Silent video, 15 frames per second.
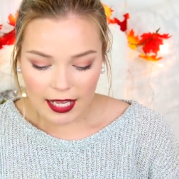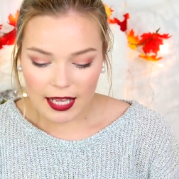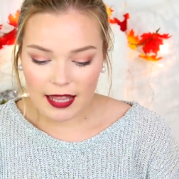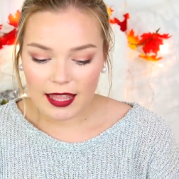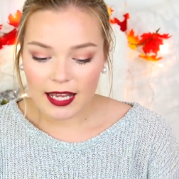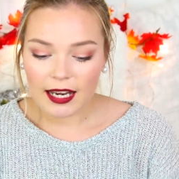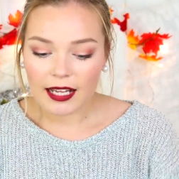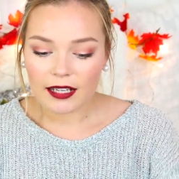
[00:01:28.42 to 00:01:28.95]
And
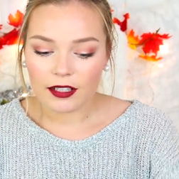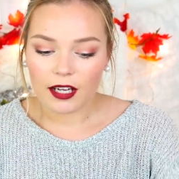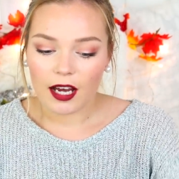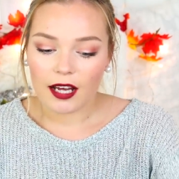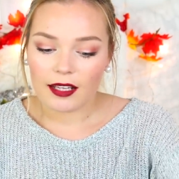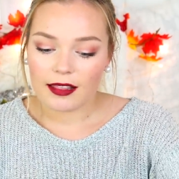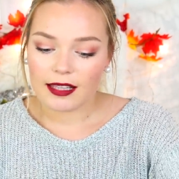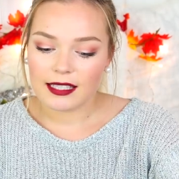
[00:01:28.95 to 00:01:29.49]
then I
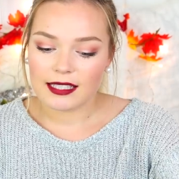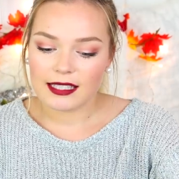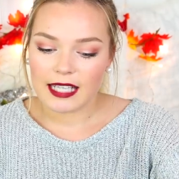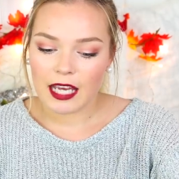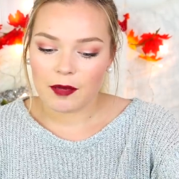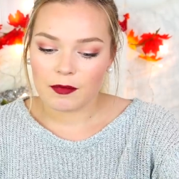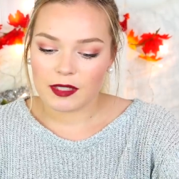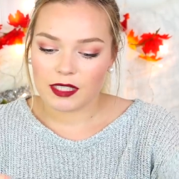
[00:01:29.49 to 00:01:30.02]
got the
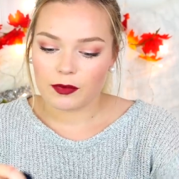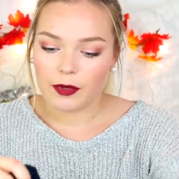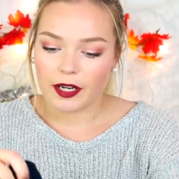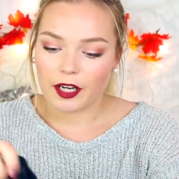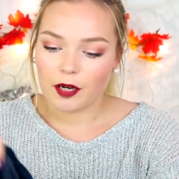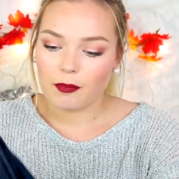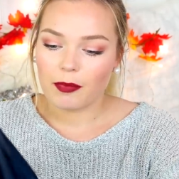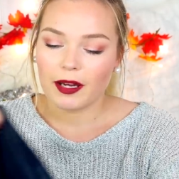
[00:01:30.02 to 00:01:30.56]
same
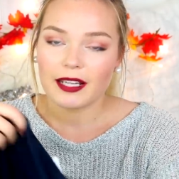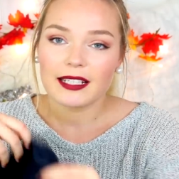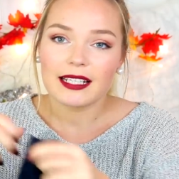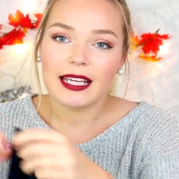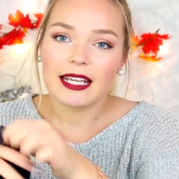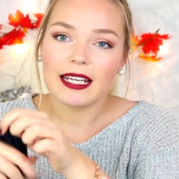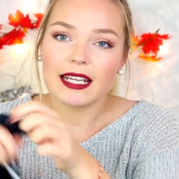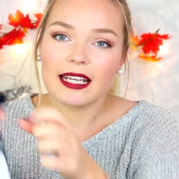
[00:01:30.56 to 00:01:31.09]
sweater but
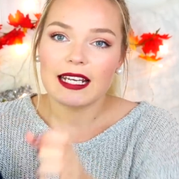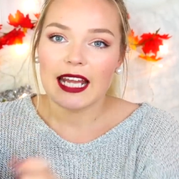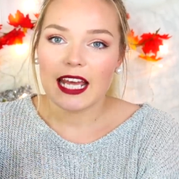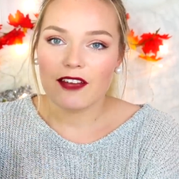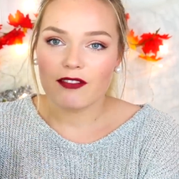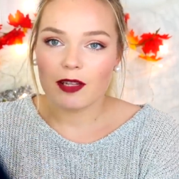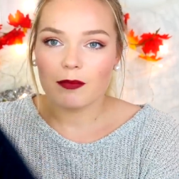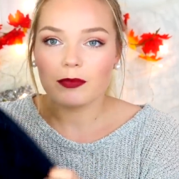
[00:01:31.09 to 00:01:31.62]
in
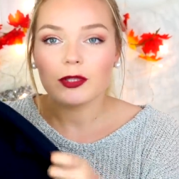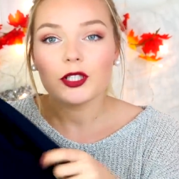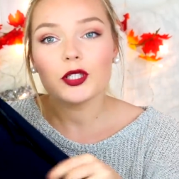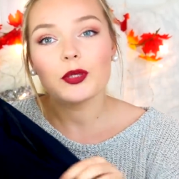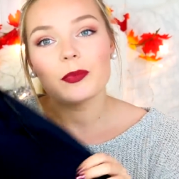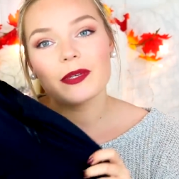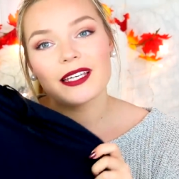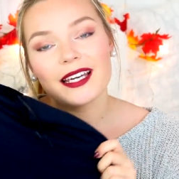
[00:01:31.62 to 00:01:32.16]
navy
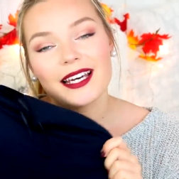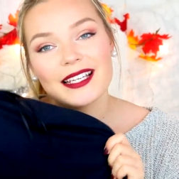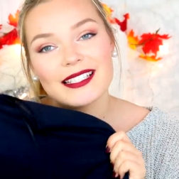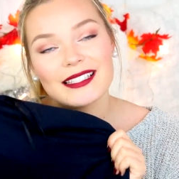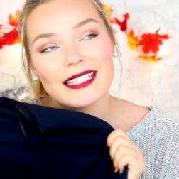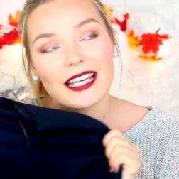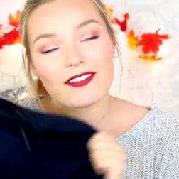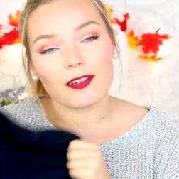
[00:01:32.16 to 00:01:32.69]
blue
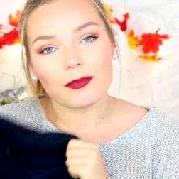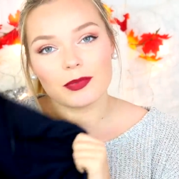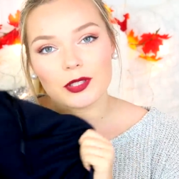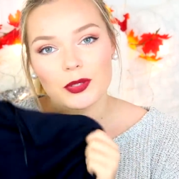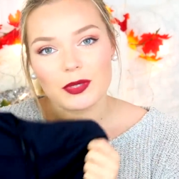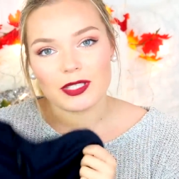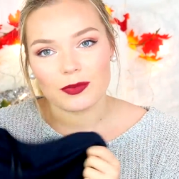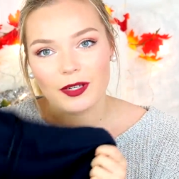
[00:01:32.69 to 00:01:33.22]
because navy
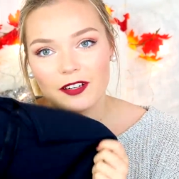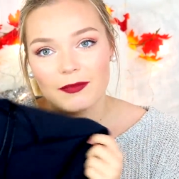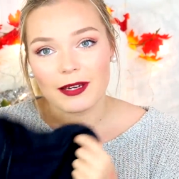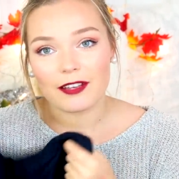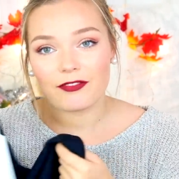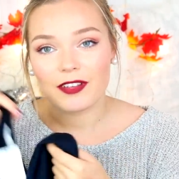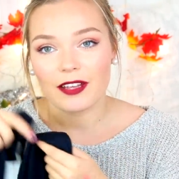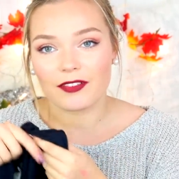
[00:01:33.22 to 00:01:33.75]
blue is one of
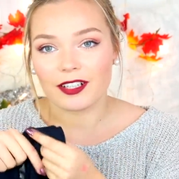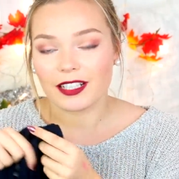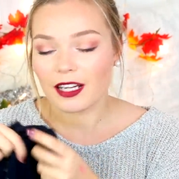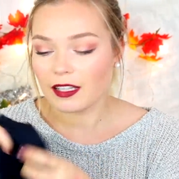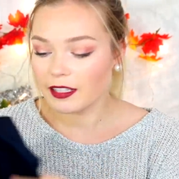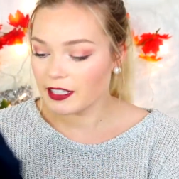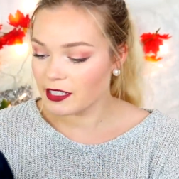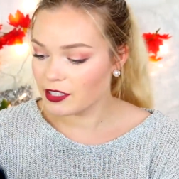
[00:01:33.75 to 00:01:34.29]
my favorite
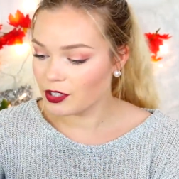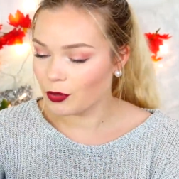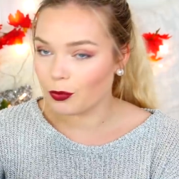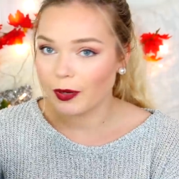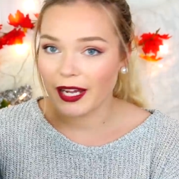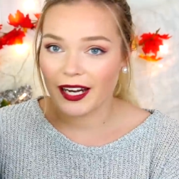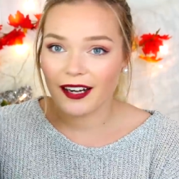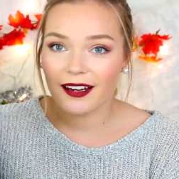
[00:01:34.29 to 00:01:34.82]
colors to
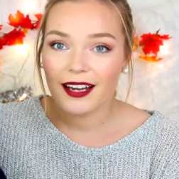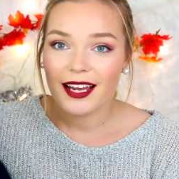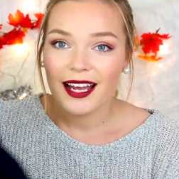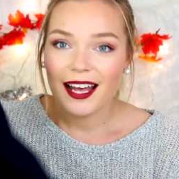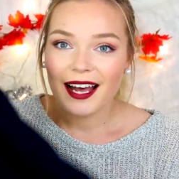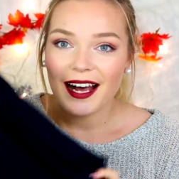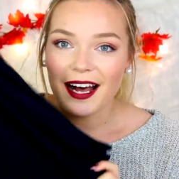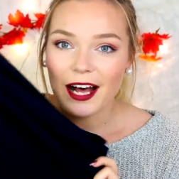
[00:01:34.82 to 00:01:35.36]
wear.
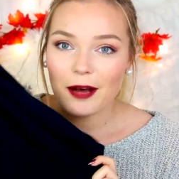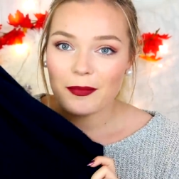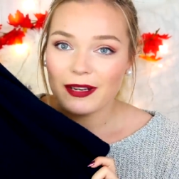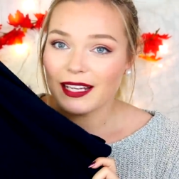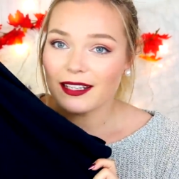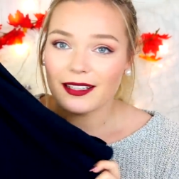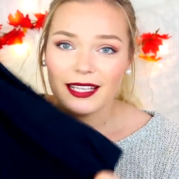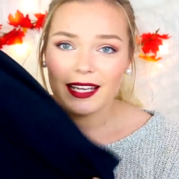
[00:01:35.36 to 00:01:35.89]
Um, and
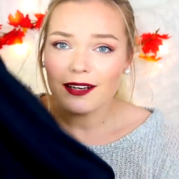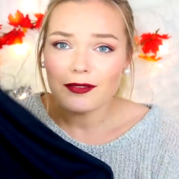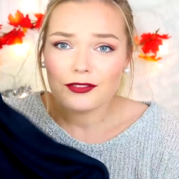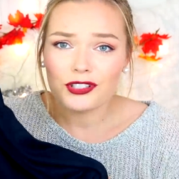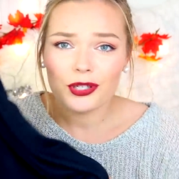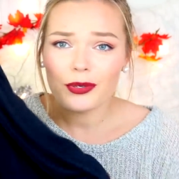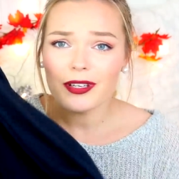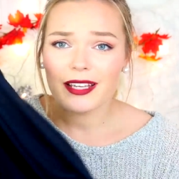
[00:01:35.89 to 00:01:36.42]
I can't
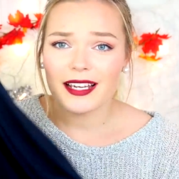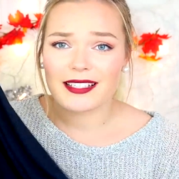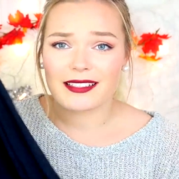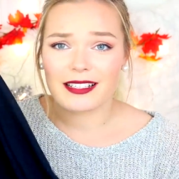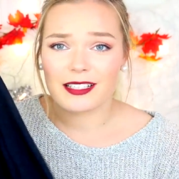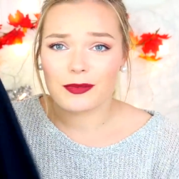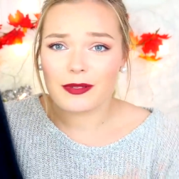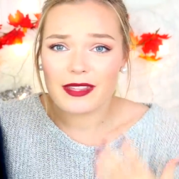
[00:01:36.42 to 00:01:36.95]
show you guys
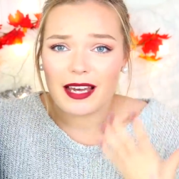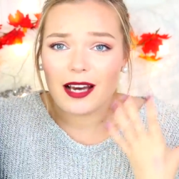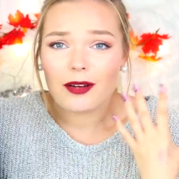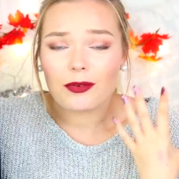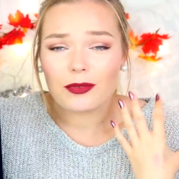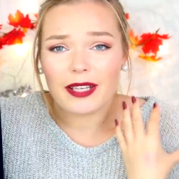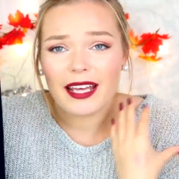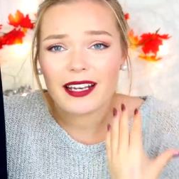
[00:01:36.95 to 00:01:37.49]
this
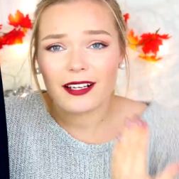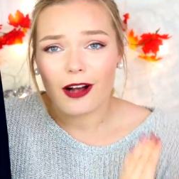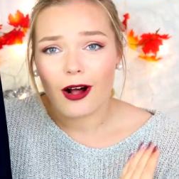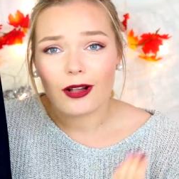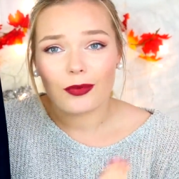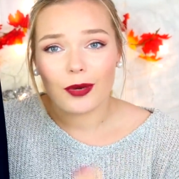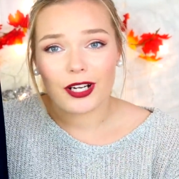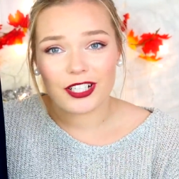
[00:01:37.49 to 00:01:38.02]
without getting
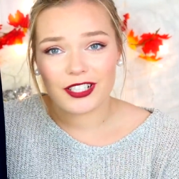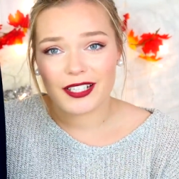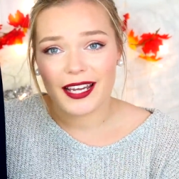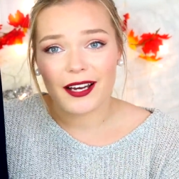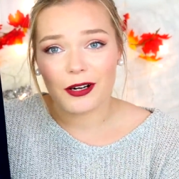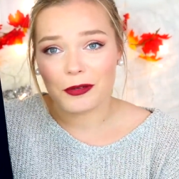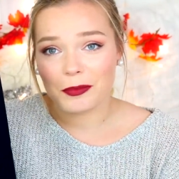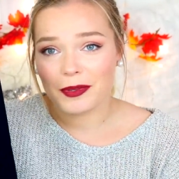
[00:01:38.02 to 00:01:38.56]
all washed
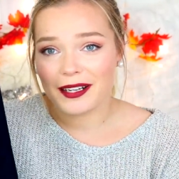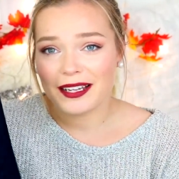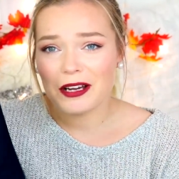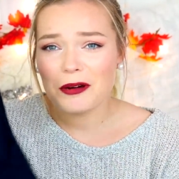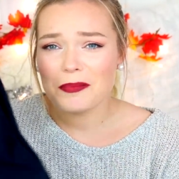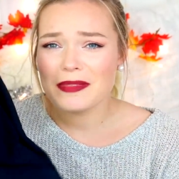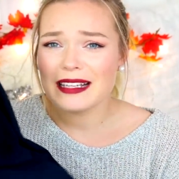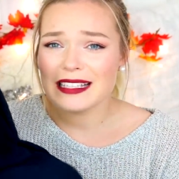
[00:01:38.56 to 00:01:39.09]
out, but I
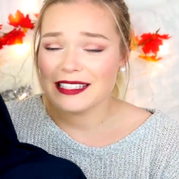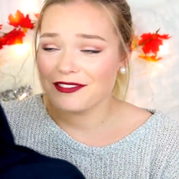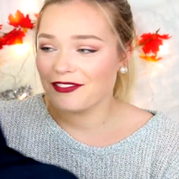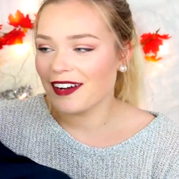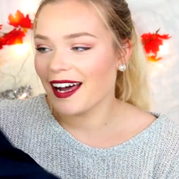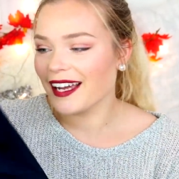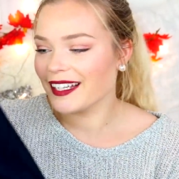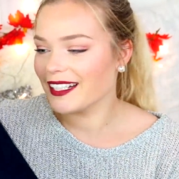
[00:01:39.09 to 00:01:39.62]
hope that's
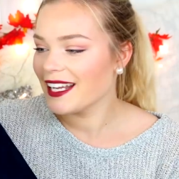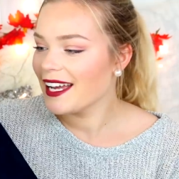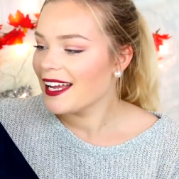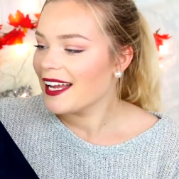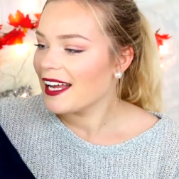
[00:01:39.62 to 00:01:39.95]
fine.